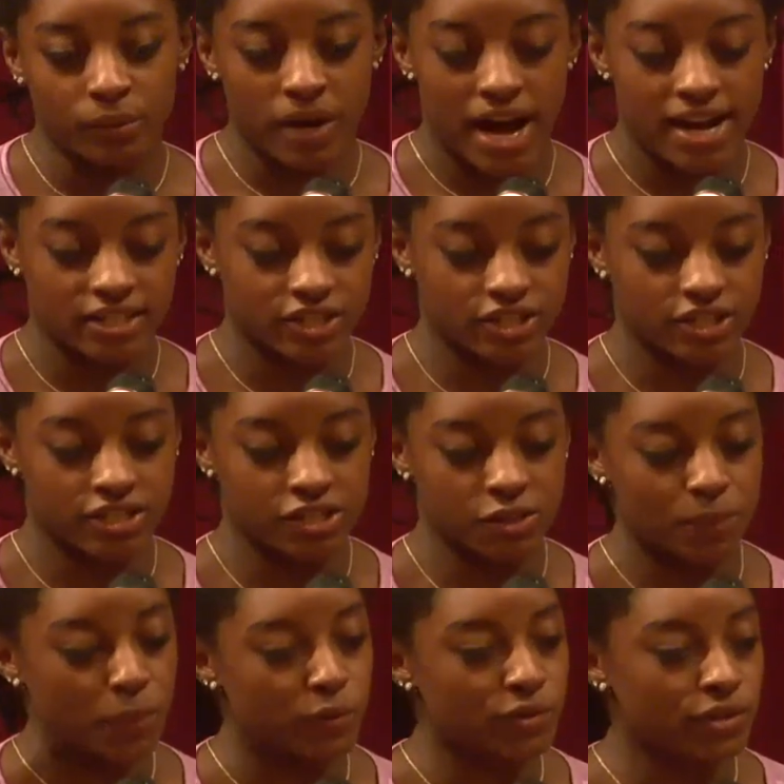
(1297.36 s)
were actually
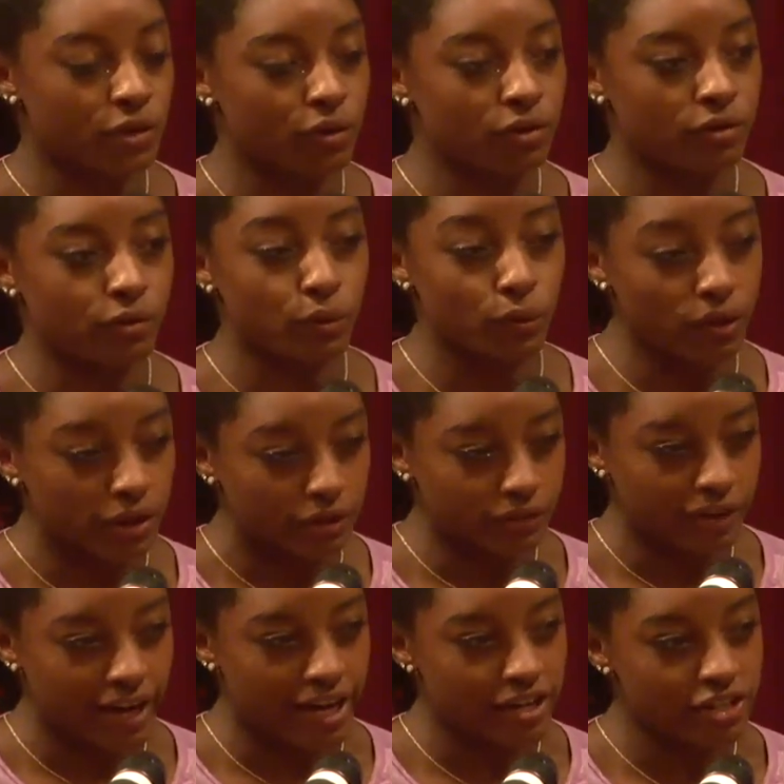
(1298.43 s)
supposed to go to the oil
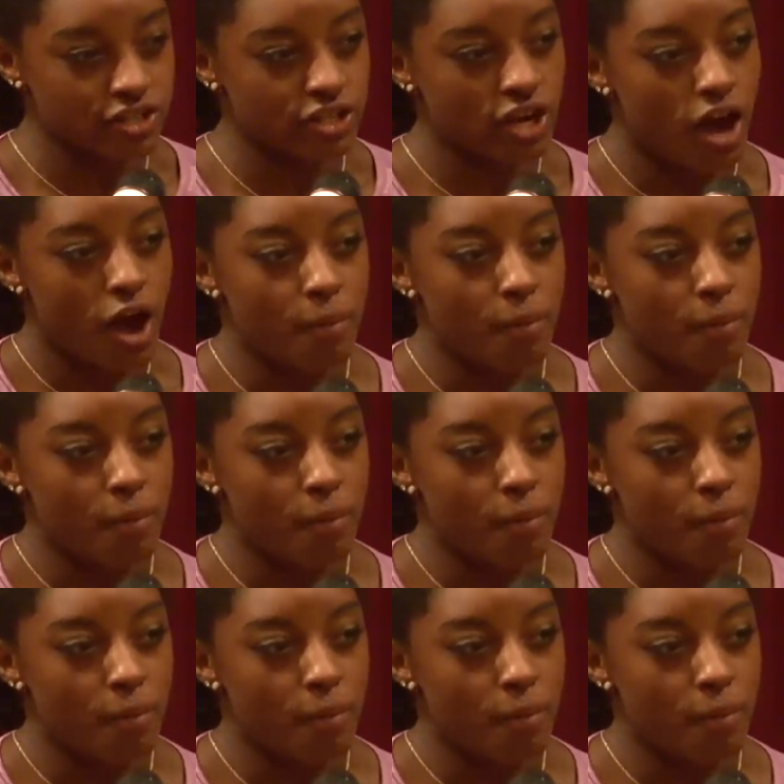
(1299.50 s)
ranch,